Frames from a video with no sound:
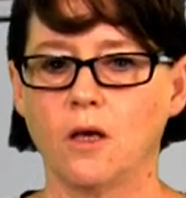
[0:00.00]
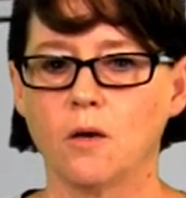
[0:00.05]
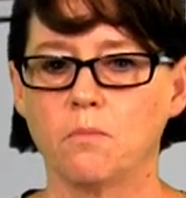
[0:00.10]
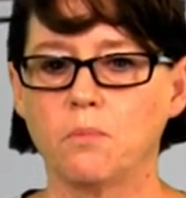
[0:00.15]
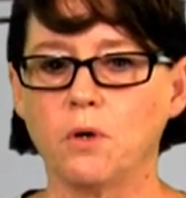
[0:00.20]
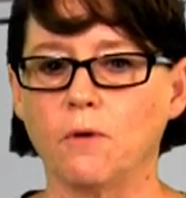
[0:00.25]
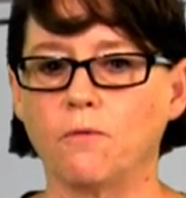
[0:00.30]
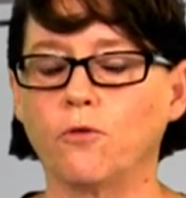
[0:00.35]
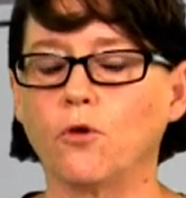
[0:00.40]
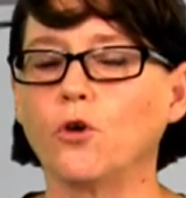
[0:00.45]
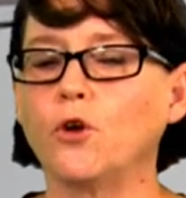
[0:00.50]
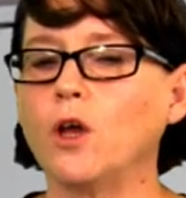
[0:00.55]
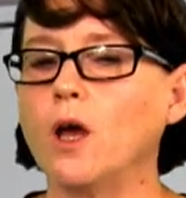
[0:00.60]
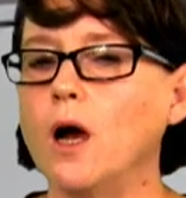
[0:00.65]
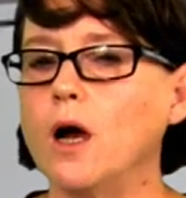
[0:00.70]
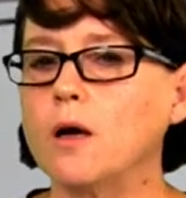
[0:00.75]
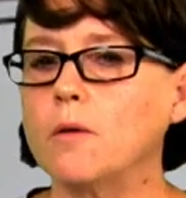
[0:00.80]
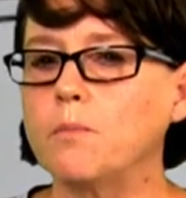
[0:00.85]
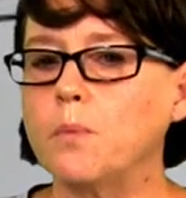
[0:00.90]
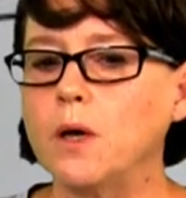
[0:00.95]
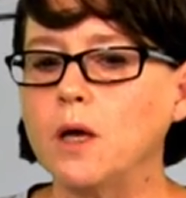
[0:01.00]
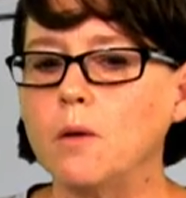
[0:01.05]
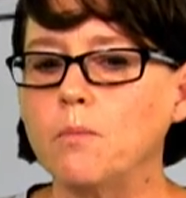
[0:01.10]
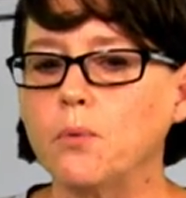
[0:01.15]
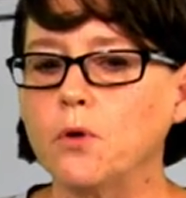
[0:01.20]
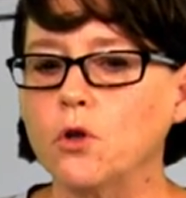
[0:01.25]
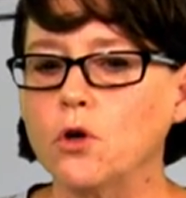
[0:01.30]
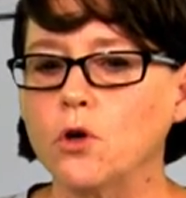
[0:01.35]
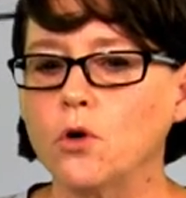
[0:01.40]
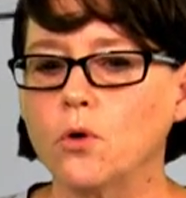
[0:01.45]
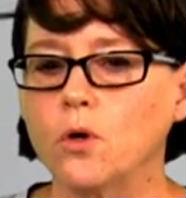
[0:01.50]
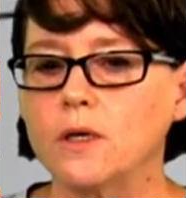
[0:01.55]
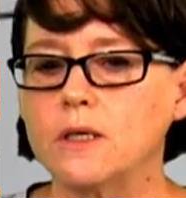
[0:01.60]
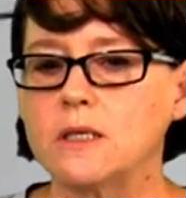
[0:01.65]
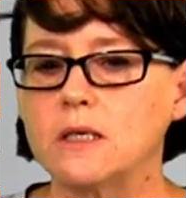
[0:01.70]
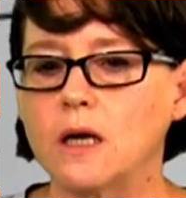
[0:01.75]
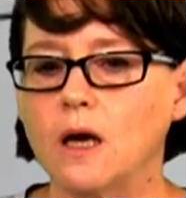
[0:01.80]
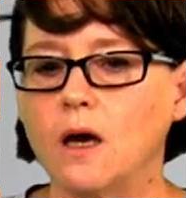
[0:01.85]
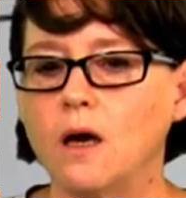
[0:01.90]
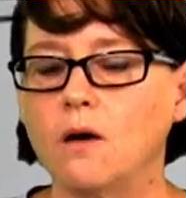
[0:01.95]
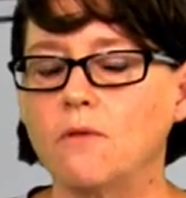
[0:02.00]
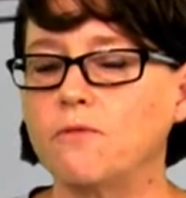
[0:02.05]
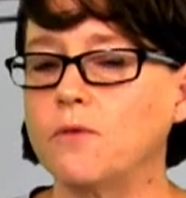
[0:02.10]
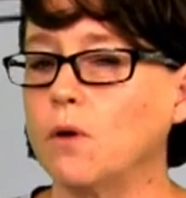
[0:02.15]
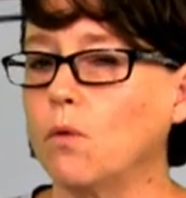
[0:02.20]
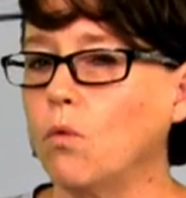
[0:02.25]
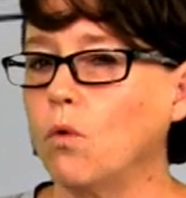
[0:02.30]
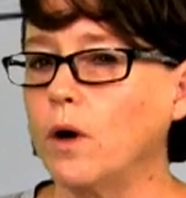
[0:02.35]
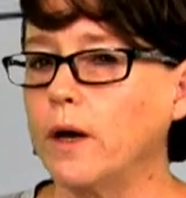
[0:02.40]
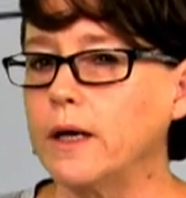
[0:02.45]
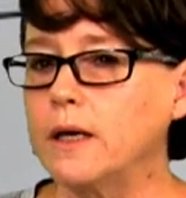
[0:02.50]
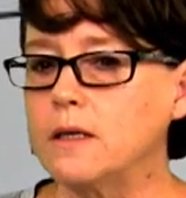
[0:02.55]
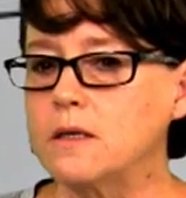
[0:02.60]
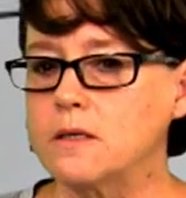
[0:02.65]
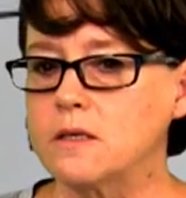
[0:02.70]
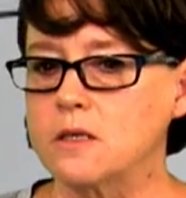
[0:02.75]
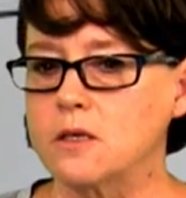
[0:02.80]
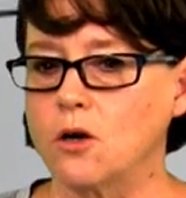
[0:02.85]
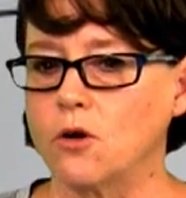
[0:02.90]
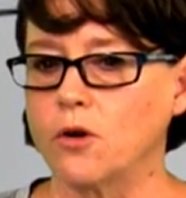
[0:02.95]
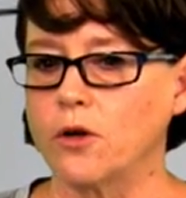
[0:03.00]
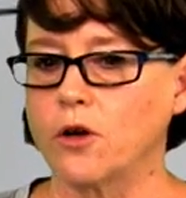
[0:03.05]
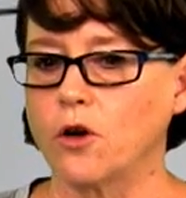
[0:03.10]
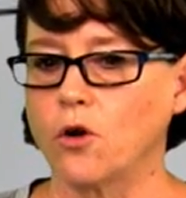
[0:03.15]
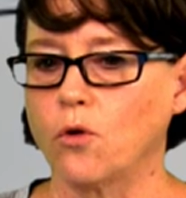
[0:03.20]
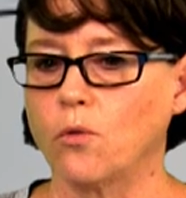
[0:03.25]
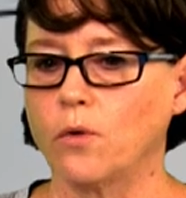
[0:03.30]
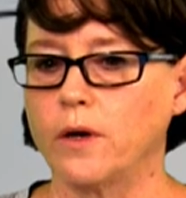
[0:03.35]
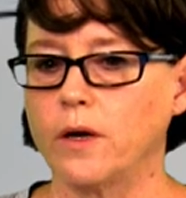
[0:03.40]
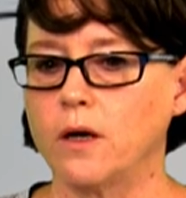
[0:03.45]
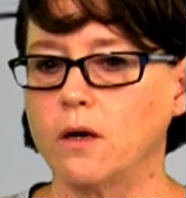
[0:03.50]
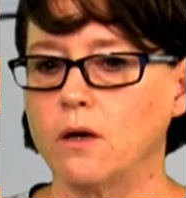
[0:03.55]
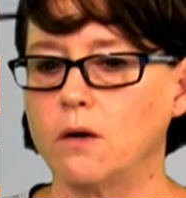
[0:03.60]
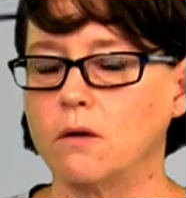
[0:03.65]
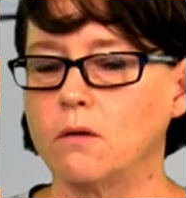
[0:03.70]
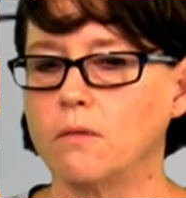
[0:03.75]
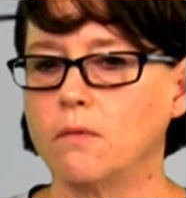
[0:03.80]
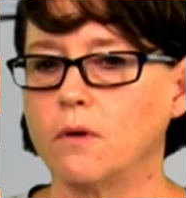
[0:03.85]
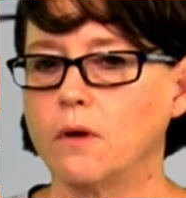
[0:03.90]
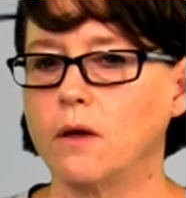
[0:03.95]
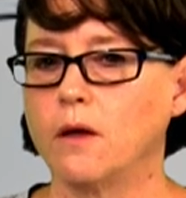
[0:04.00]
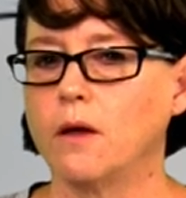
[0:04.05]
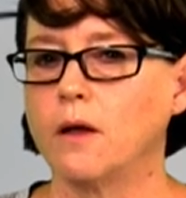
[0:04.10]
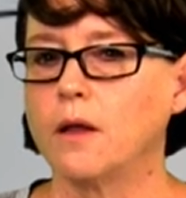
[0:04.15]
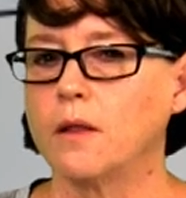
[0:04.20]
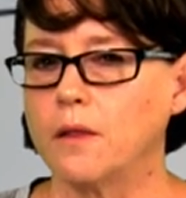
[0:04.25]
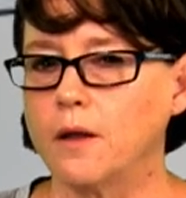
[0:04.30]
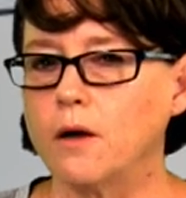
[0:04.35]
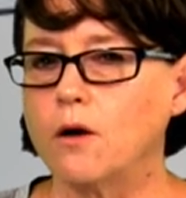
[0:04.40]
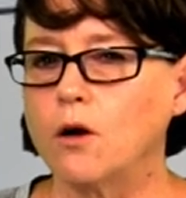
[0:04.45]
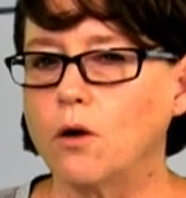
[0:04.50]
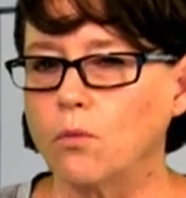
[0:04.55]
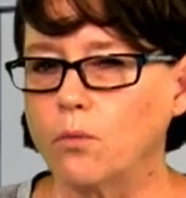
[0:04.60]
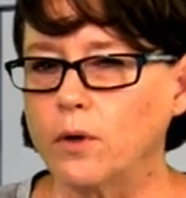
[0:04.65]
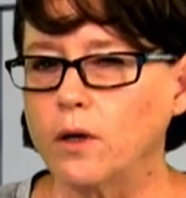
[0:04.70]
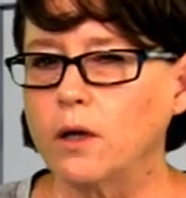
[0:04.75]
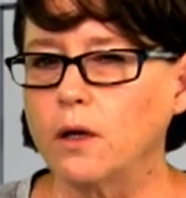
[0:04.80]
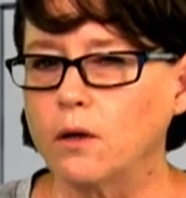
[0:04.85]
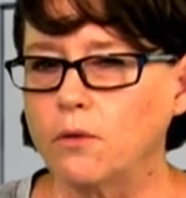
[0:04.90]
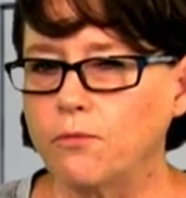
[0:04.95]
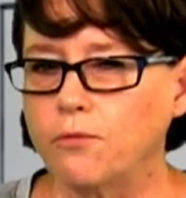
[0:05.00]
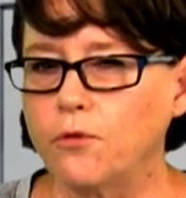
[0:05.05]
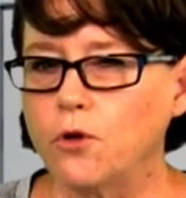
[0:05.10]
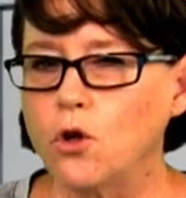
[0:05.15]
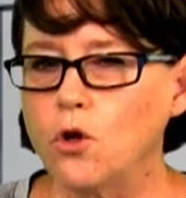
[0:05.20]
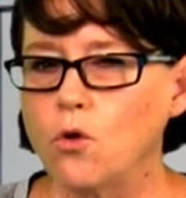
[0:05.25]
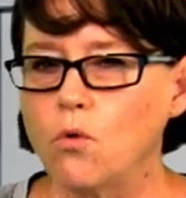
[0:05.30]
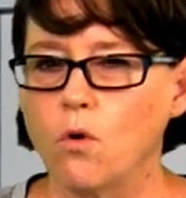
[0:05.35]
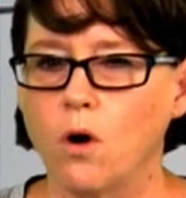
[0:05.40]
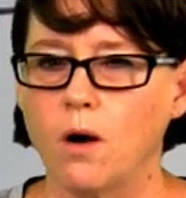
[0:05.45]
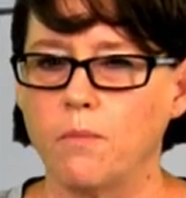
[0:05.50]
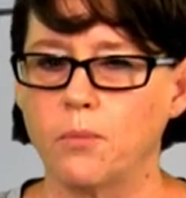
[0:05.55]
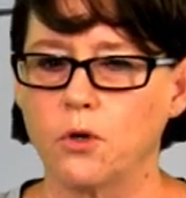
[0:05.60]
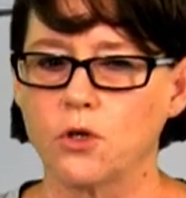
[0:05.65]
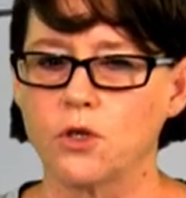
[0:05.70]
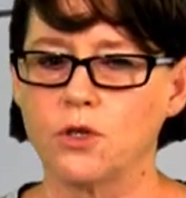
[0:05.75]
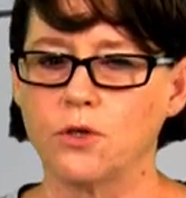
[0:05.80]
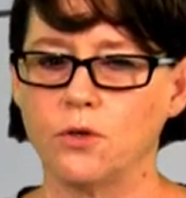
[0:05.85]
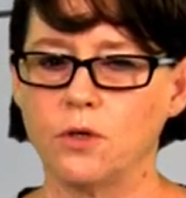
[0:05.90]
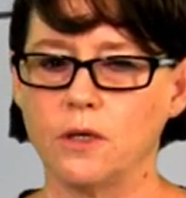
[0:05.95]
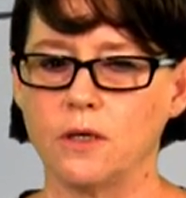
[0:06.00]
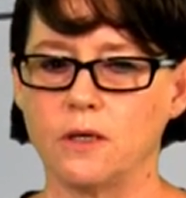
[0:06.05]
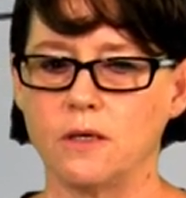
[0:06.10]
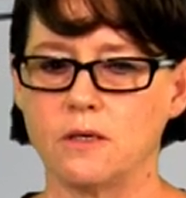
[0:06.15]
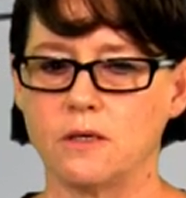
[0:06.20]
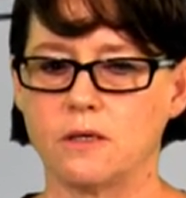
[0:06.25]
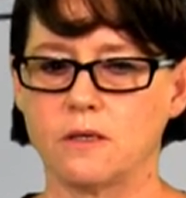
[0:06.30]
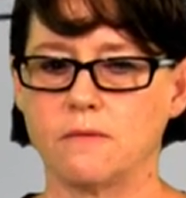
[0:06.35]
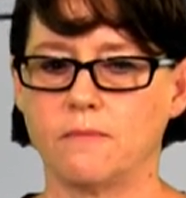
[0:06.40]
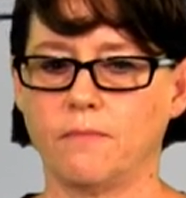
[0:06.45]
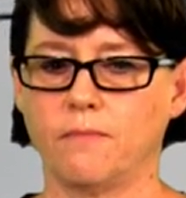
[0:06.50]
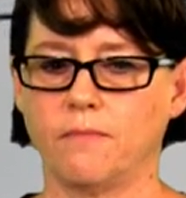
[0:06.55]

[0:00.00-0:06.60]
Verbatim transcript: but for young people who are deaf and wanting to start a career, there are really few opportunities.